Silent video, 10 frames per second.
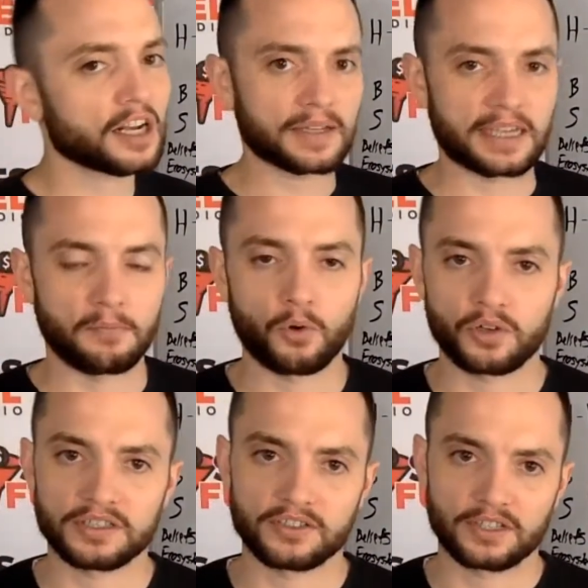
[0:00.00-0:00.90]
I'll talk about
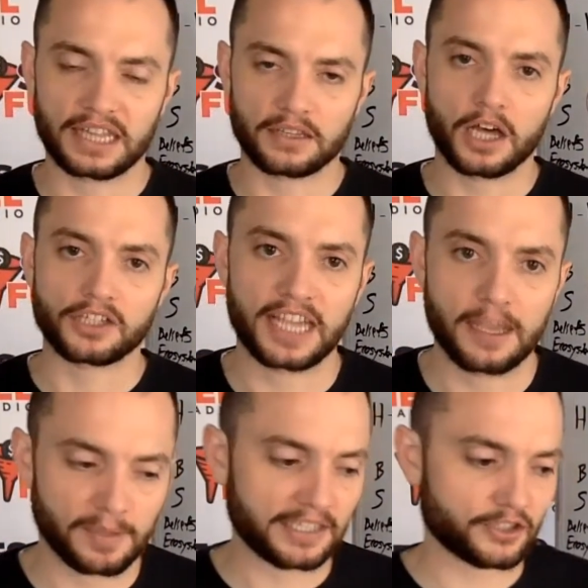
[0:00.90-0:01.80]
that more during like
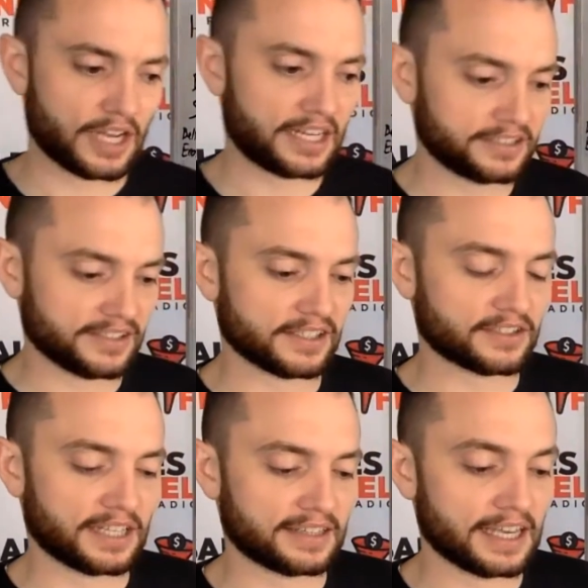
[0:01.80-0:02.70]
launch campaign strategies
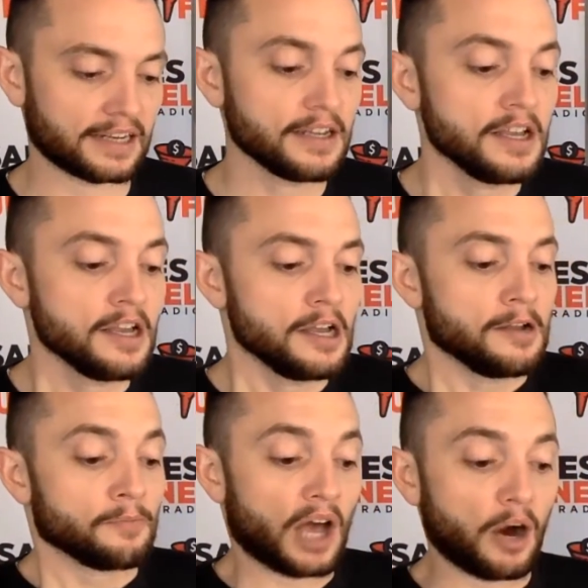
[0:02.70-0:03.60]
and such like that.
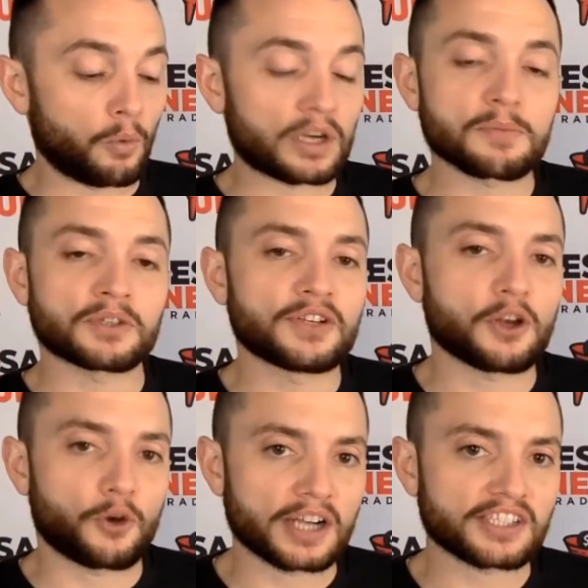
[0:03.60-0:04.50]
One of the
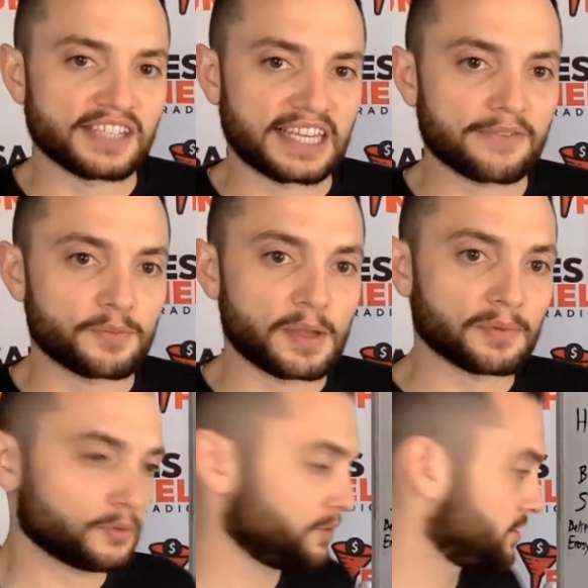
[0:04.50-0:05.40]
most frequent questions I get
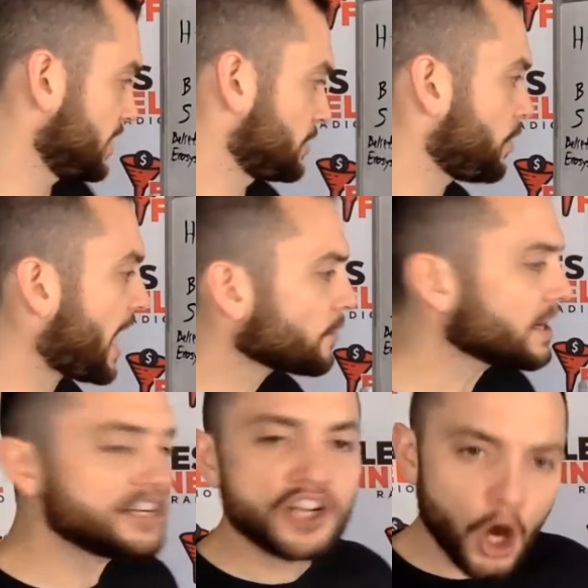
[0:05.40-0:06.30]
from people that when they're like, well,
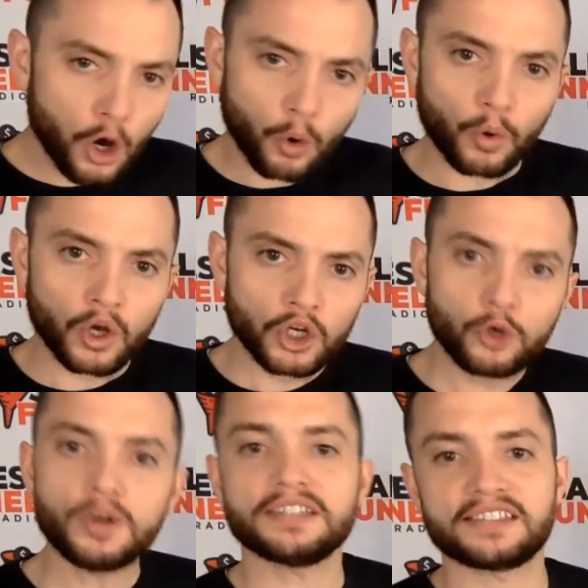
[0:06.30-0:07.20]
how do I know
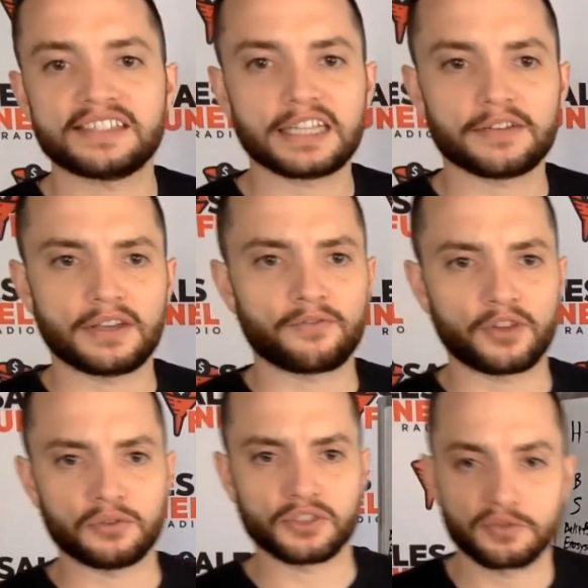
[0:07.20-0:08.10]
who is a
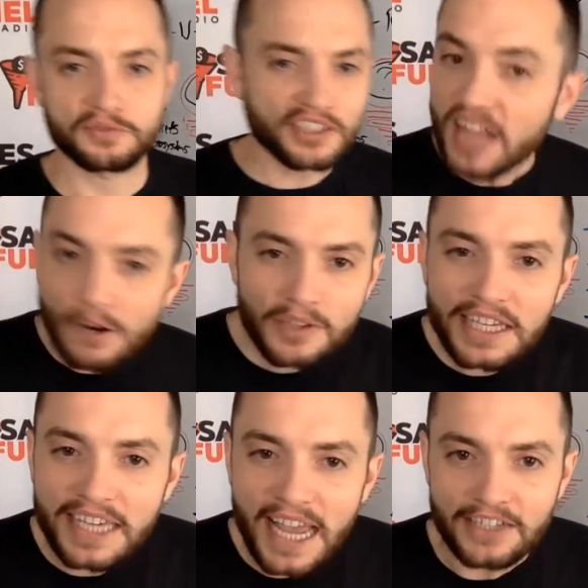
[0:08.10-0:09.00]
C-level influencer? There's
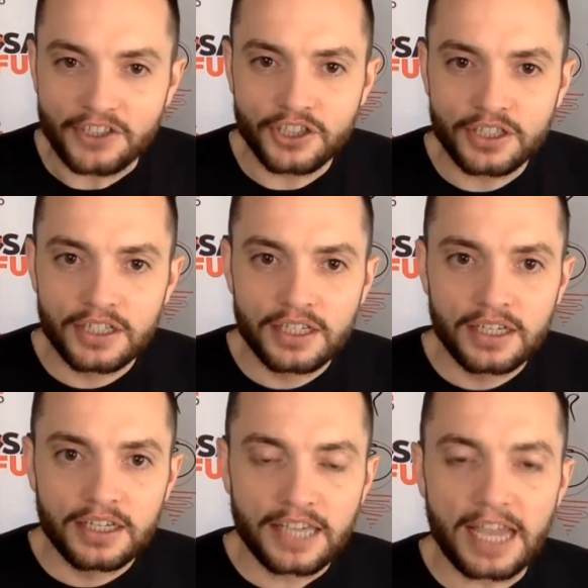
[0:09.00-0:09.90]
not really a gauge,
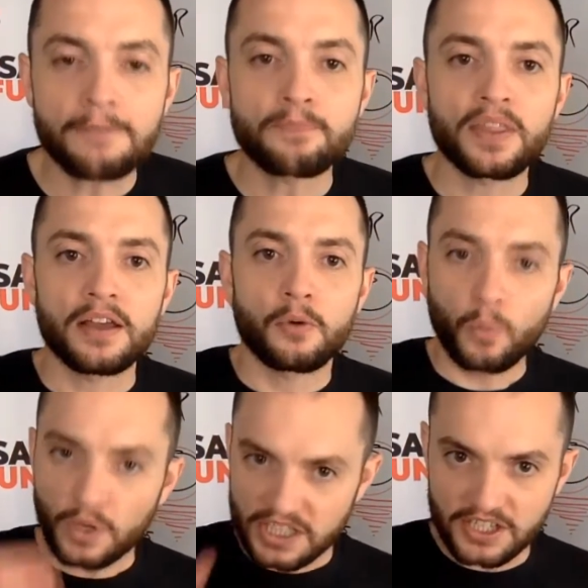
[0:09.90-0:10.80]
okay?
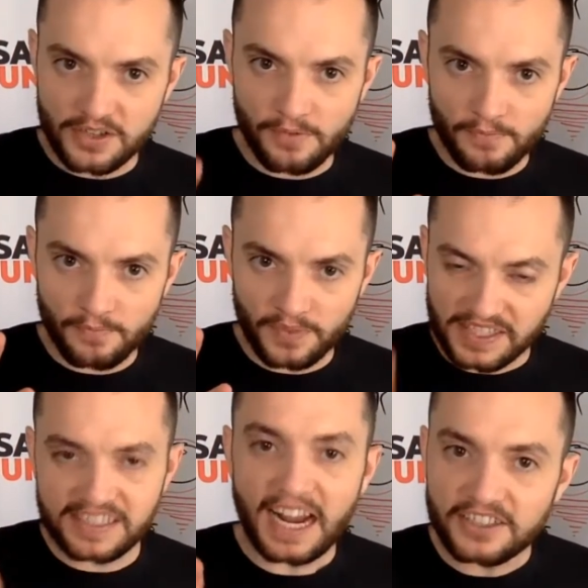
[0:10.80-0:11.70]

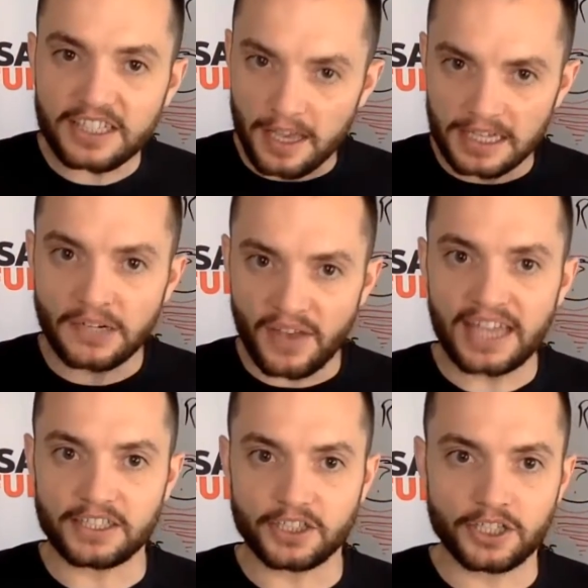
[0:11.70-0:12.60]
This is actually an
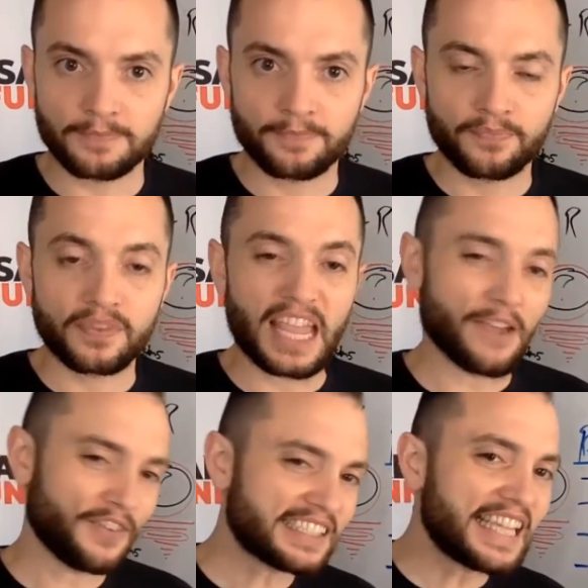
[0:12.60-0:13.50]
advantage.
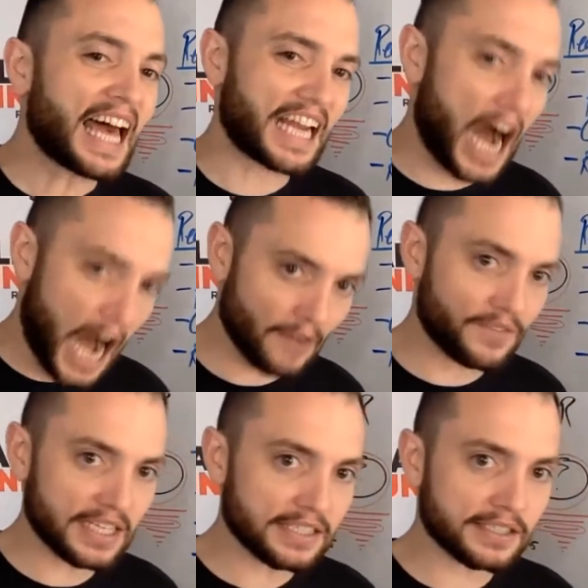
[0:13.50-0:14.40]
If it's not
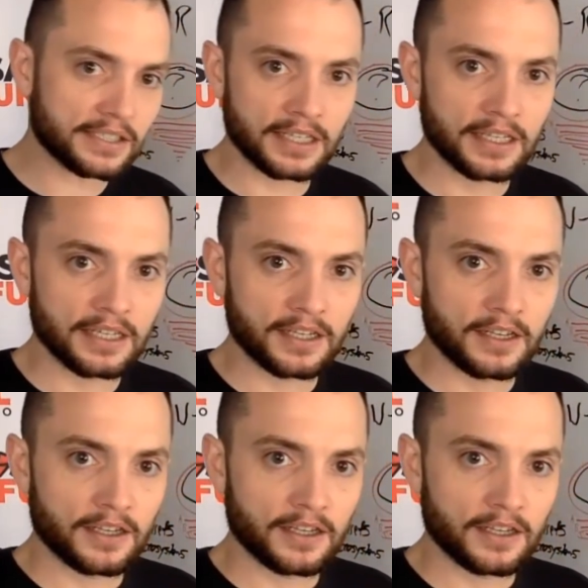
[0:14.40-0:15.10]
obvious,